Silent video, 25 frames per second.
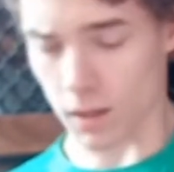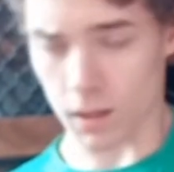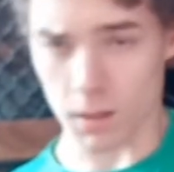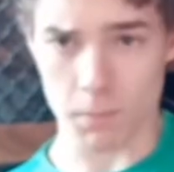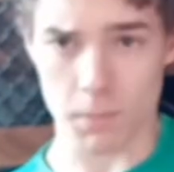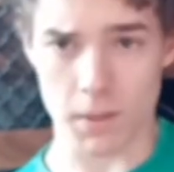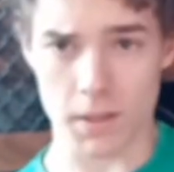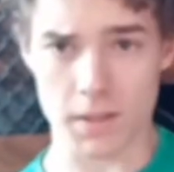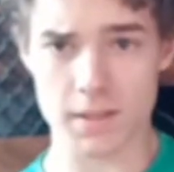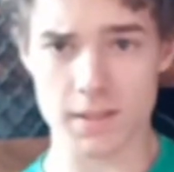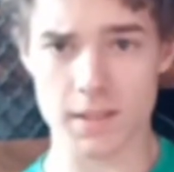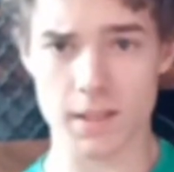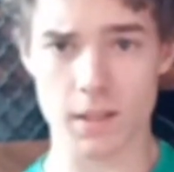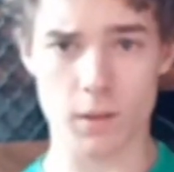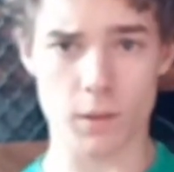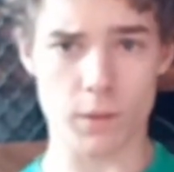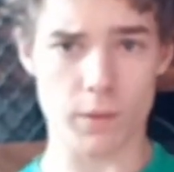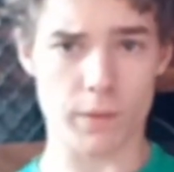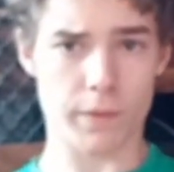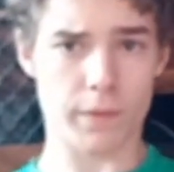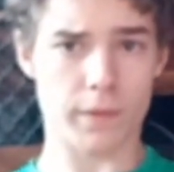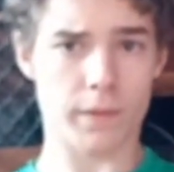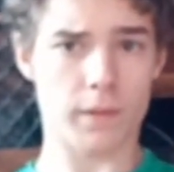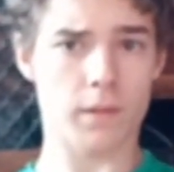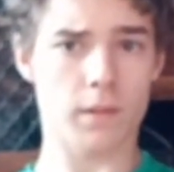
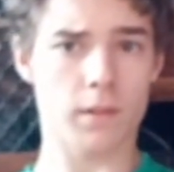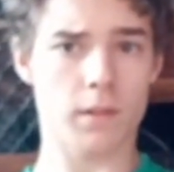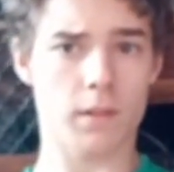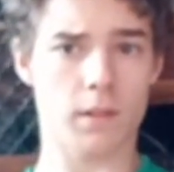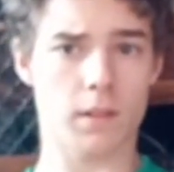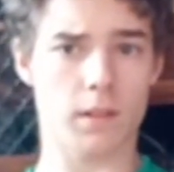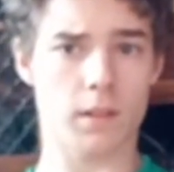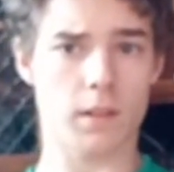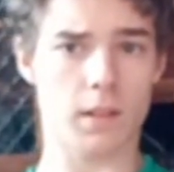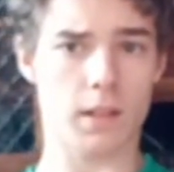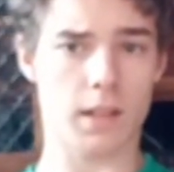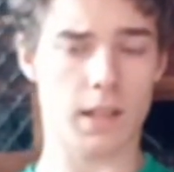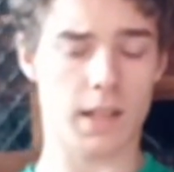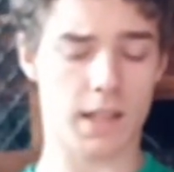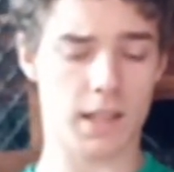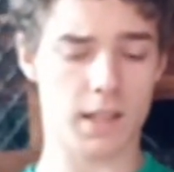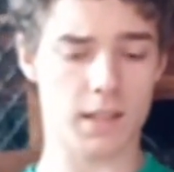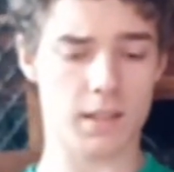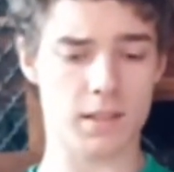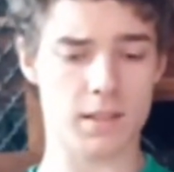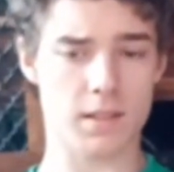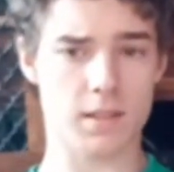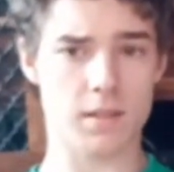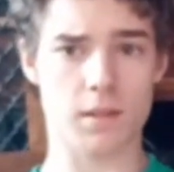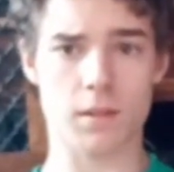myself
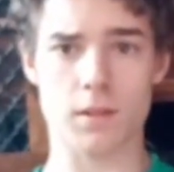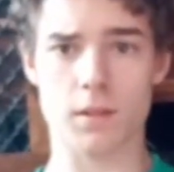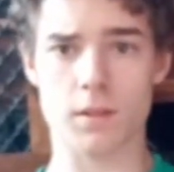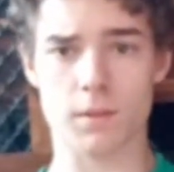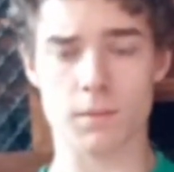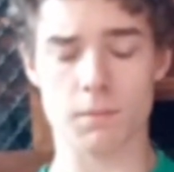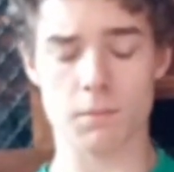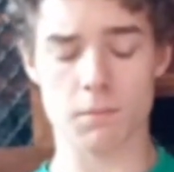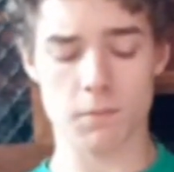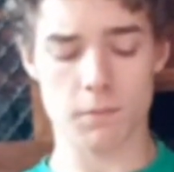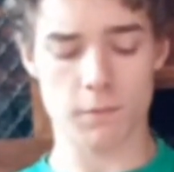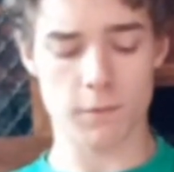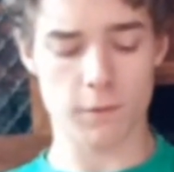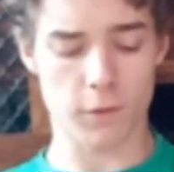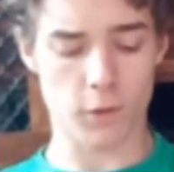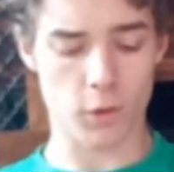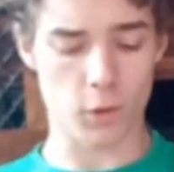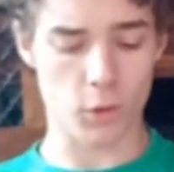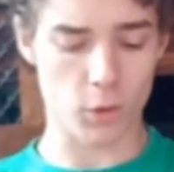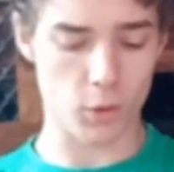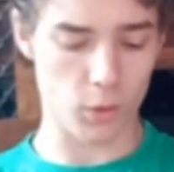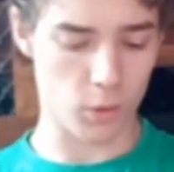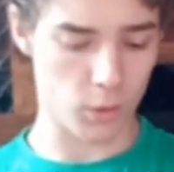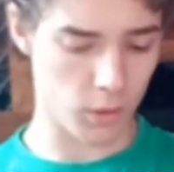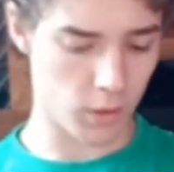and the
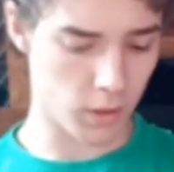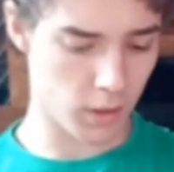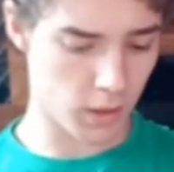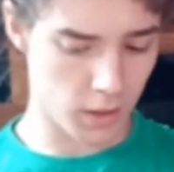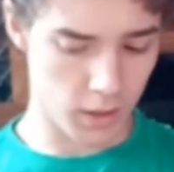floor,